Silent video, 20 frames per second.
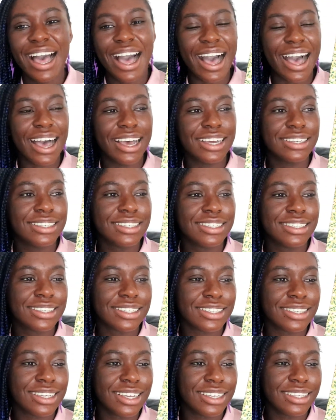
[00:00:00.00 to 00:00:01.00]

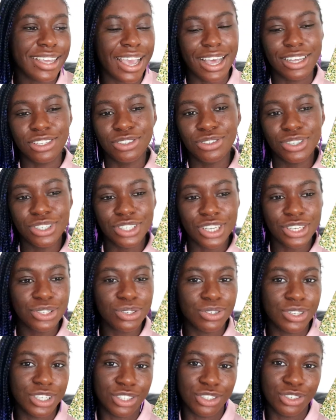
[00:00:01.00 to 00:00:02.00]
And yeah, as soon as I
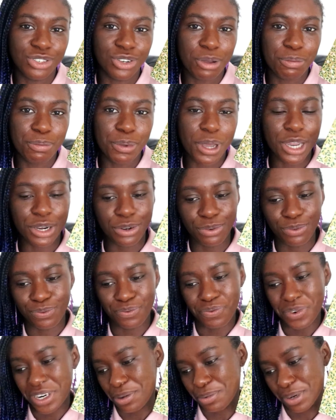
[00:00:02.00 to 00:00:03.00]
saw it in the shop, I
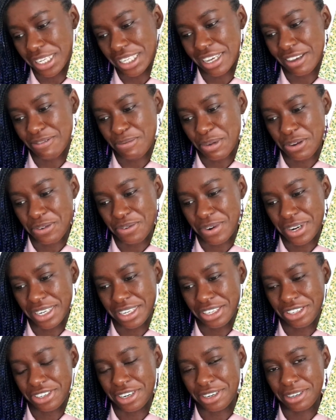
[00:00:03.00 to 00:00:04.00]
really wanted to have my own
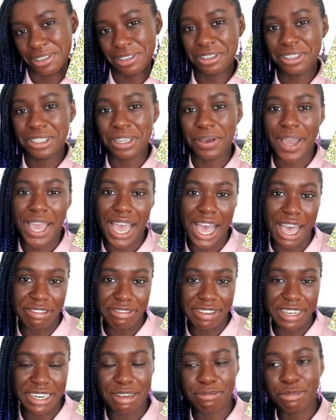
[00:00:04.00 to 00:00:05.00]
edition, so I
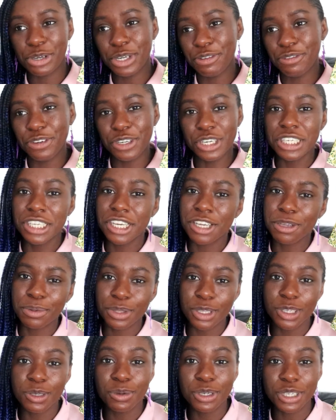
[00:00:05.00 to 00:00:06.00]
have it. I'm not even going to tell you
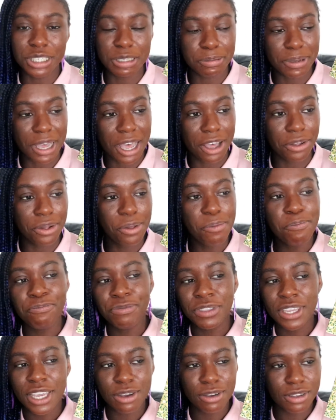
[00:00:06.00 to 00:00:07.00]
what this book is about.
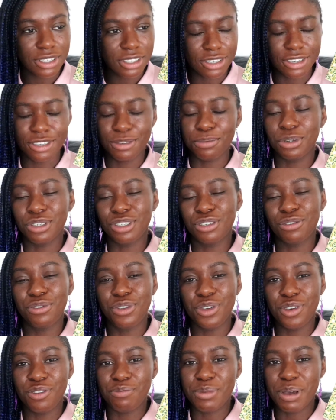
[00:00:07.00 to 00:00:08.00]
Just watch a
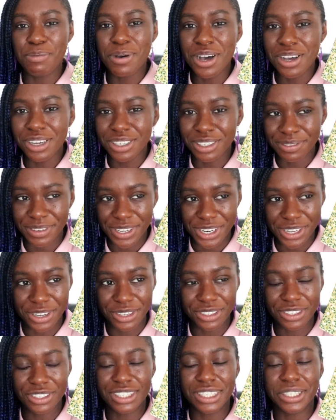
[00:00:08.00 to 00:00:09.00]
few of my past
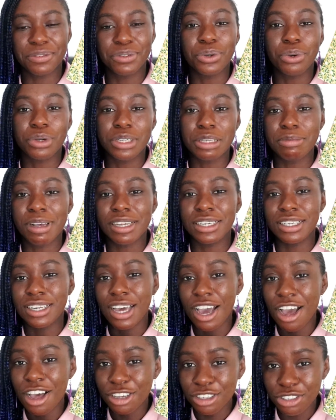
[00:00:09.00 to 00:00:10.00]
videos because I've talked about it
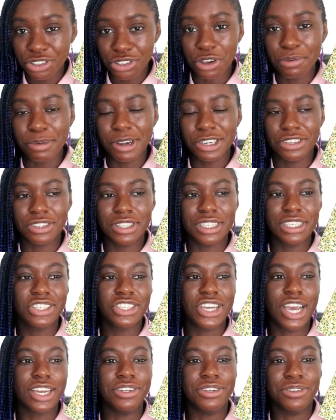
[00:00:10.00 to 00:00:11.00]
so much on this
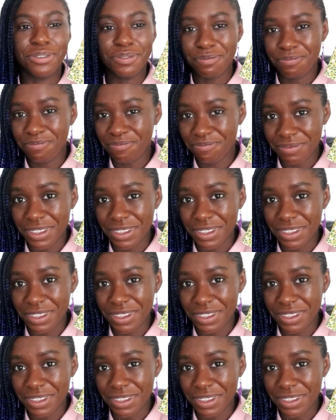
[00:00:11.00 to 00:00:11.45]
channel.